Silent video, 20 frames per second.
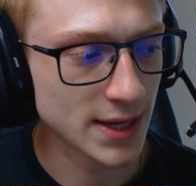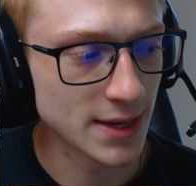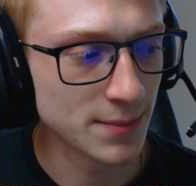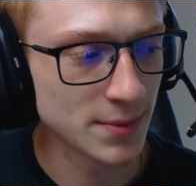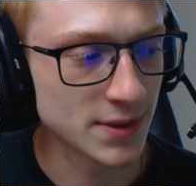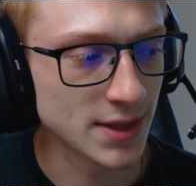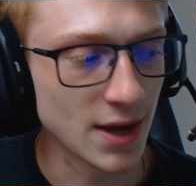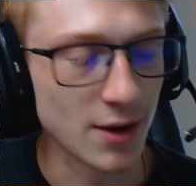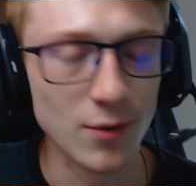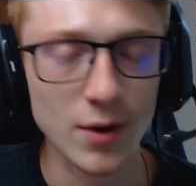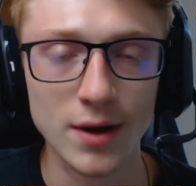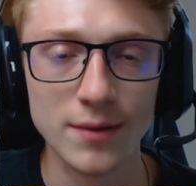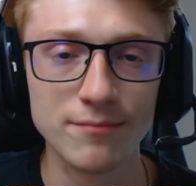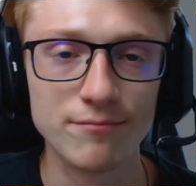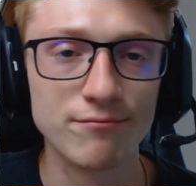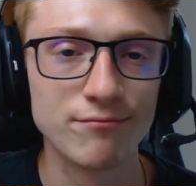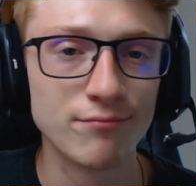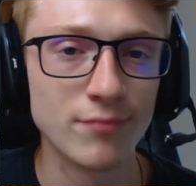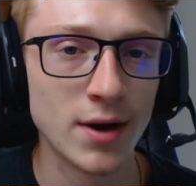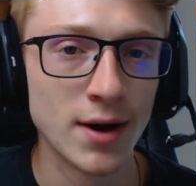it that way.
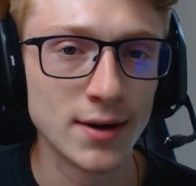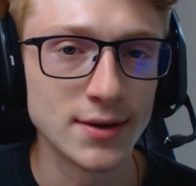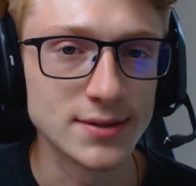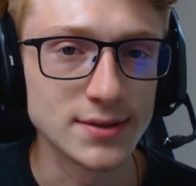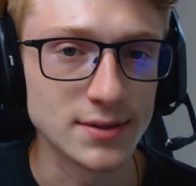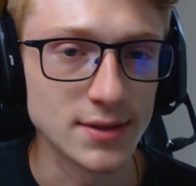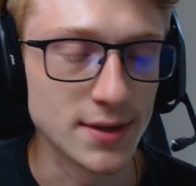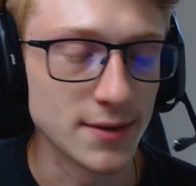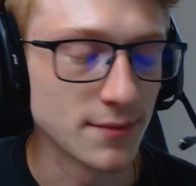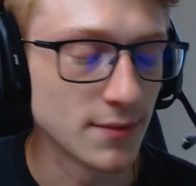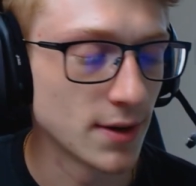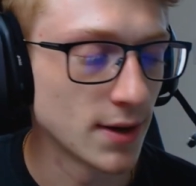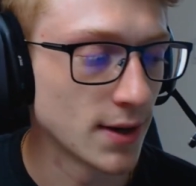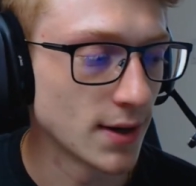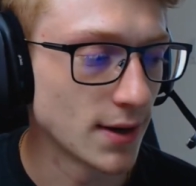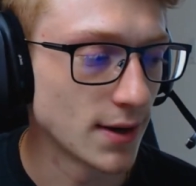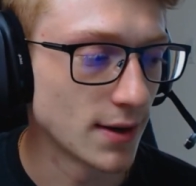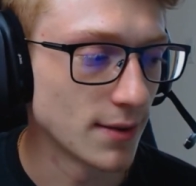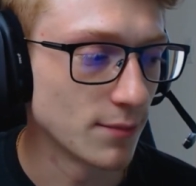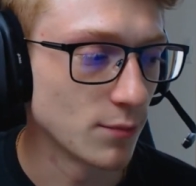Honestly,
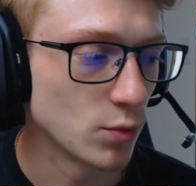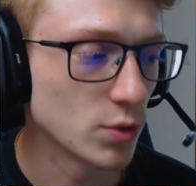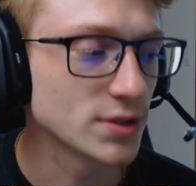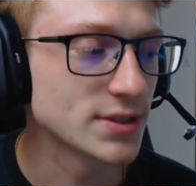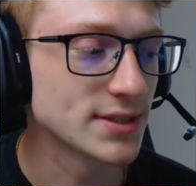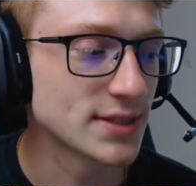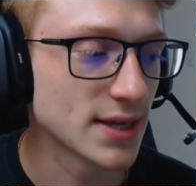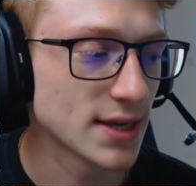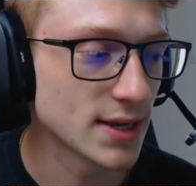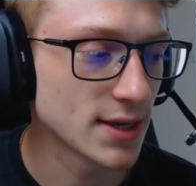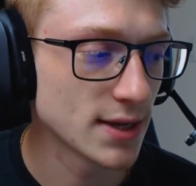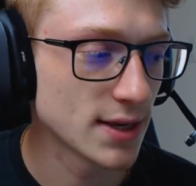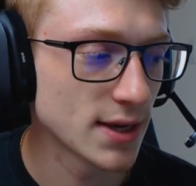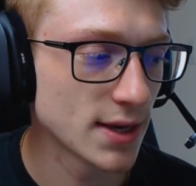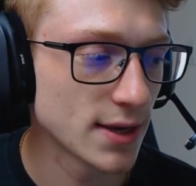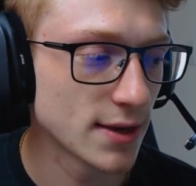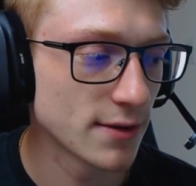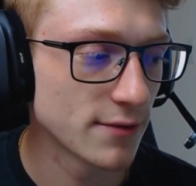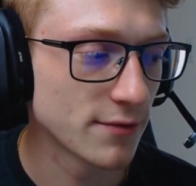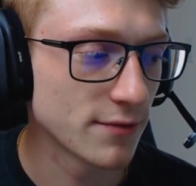we'll see
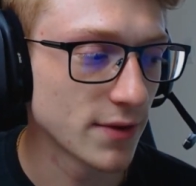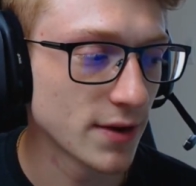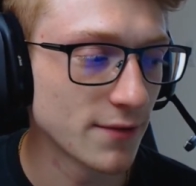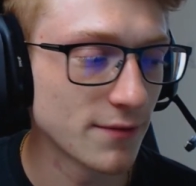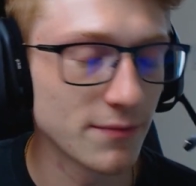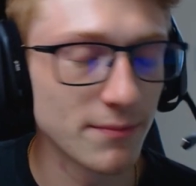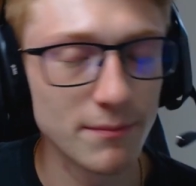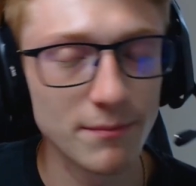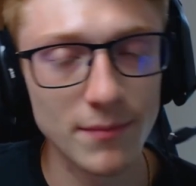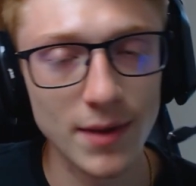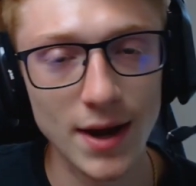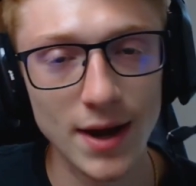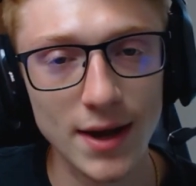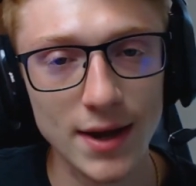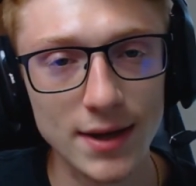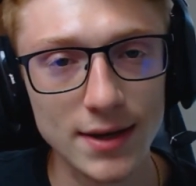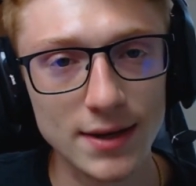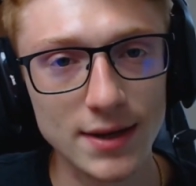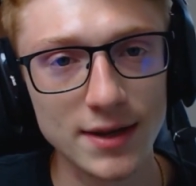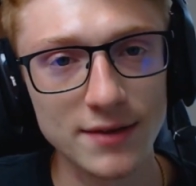if I
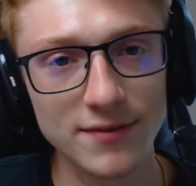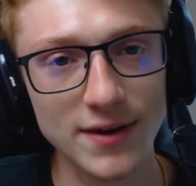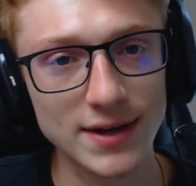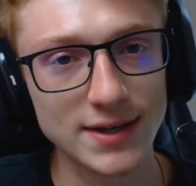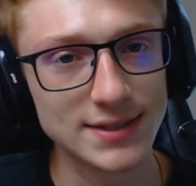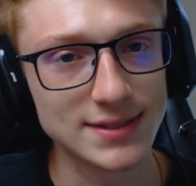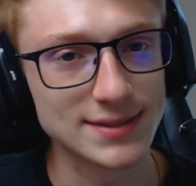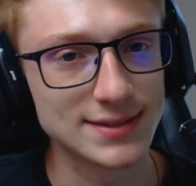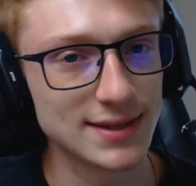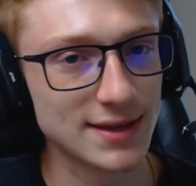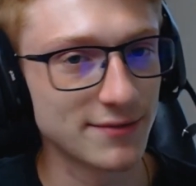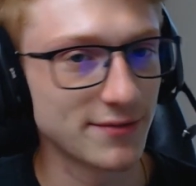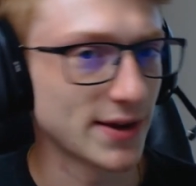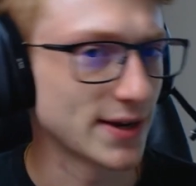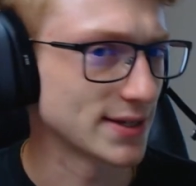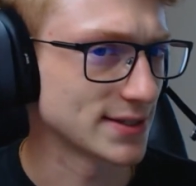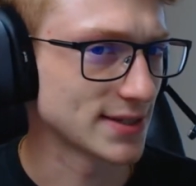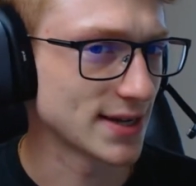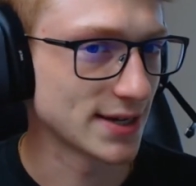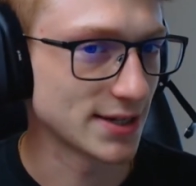
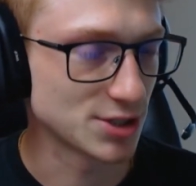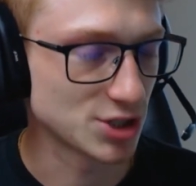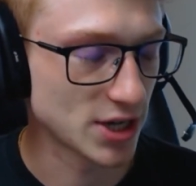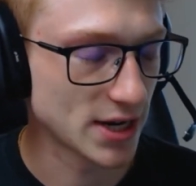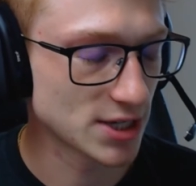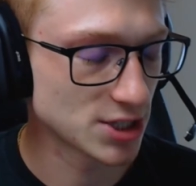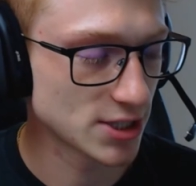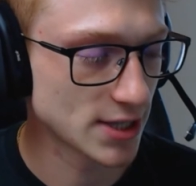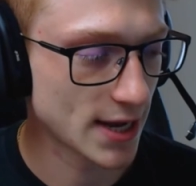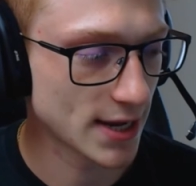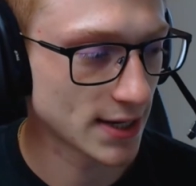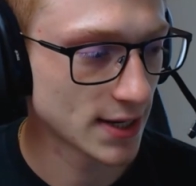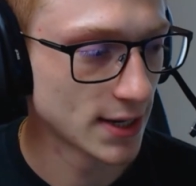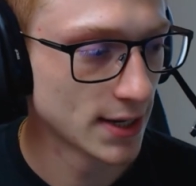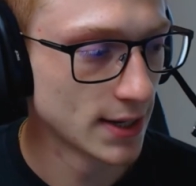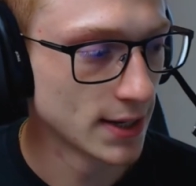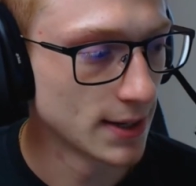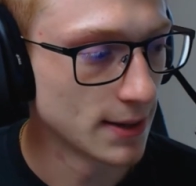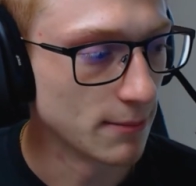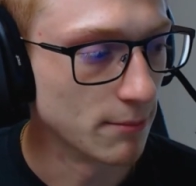decide to change that,
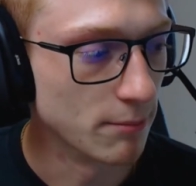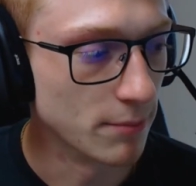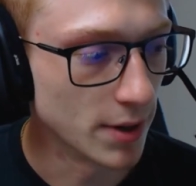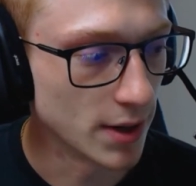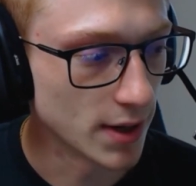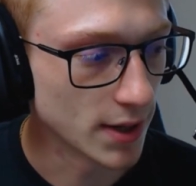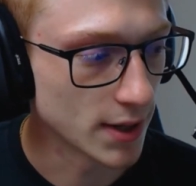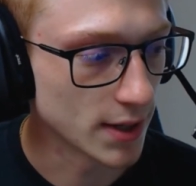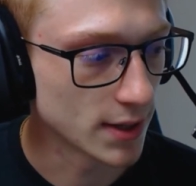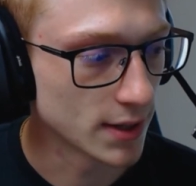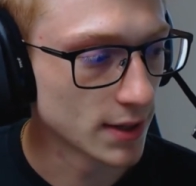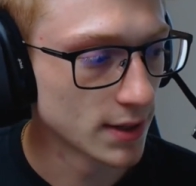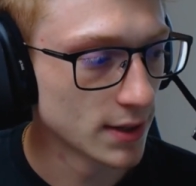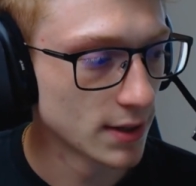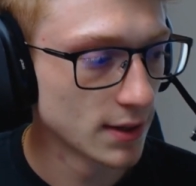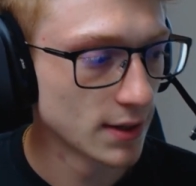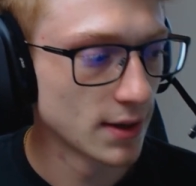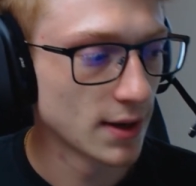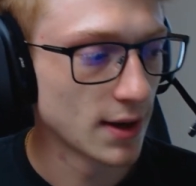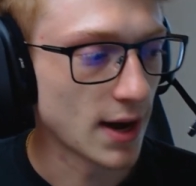but
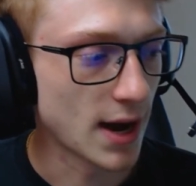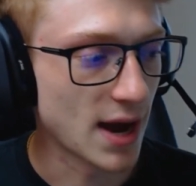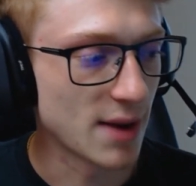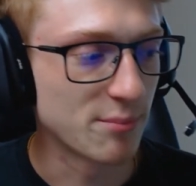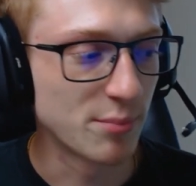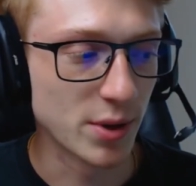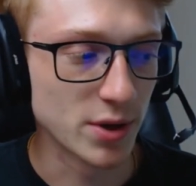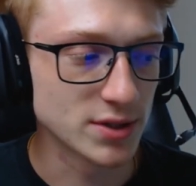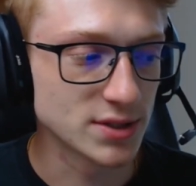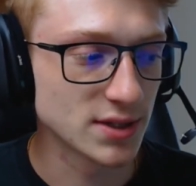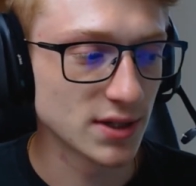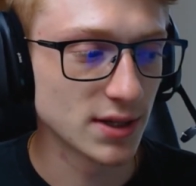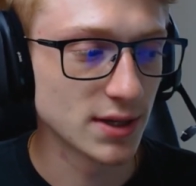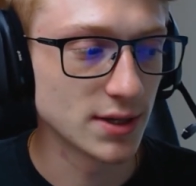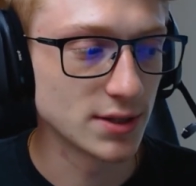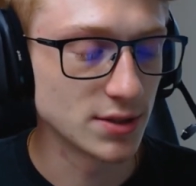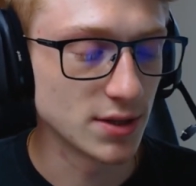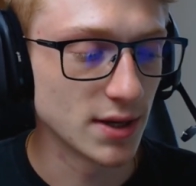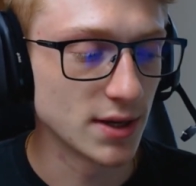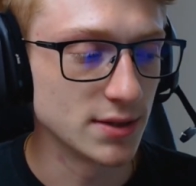I personally
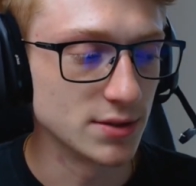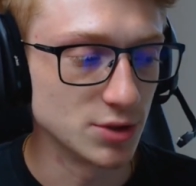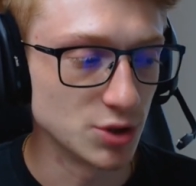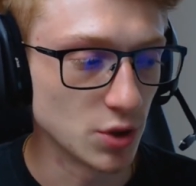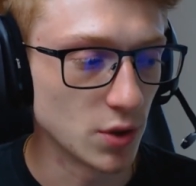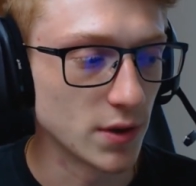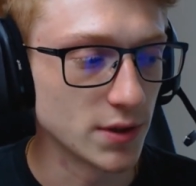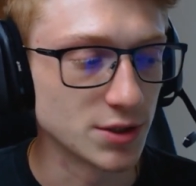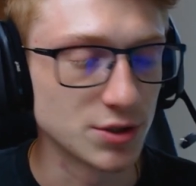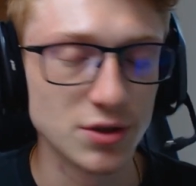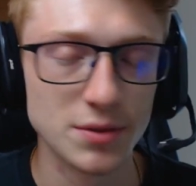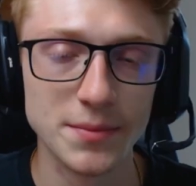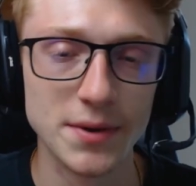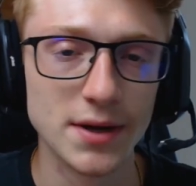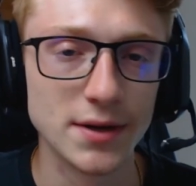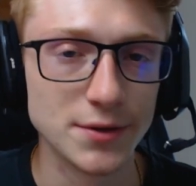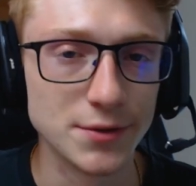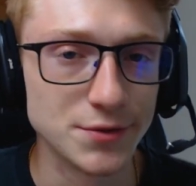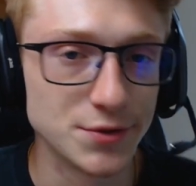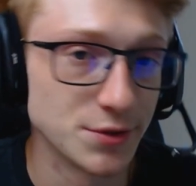enjoy streaming on
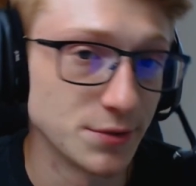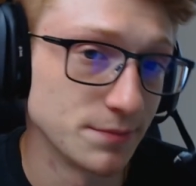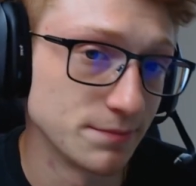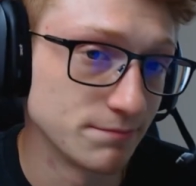YouTube.